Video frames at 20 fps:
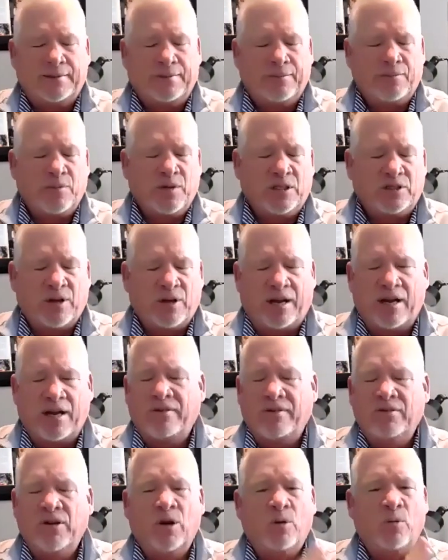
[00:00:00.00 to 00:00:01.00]
So I don't
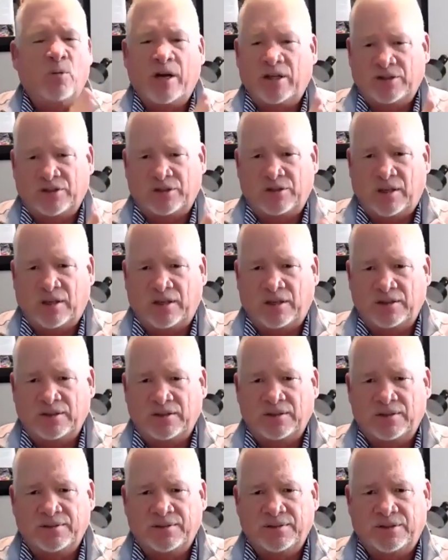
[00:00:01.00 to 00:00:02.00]
even know where to start.
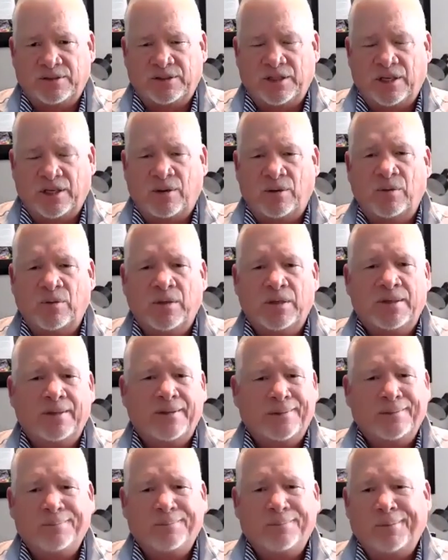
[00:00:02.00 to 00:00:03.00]
So
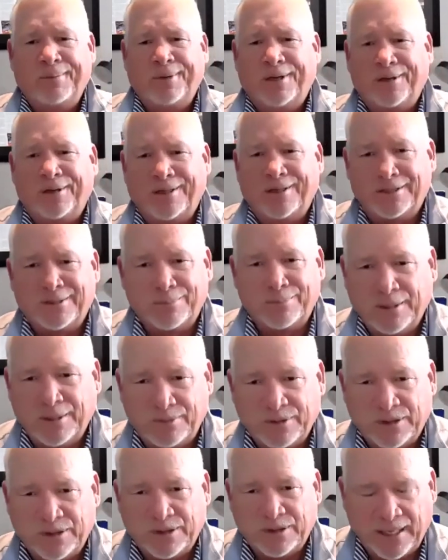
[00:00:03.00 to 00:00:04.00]
maybe I'll get some
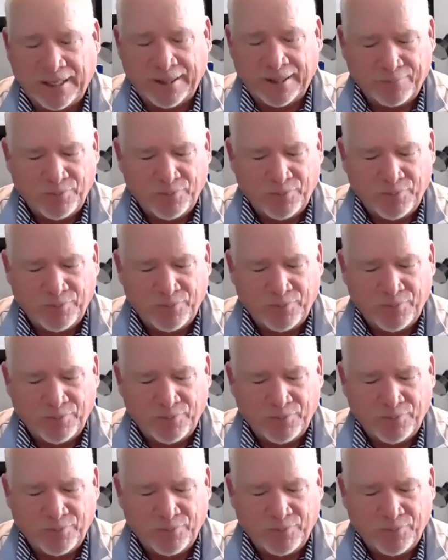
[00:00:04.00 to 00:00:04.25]
tips today.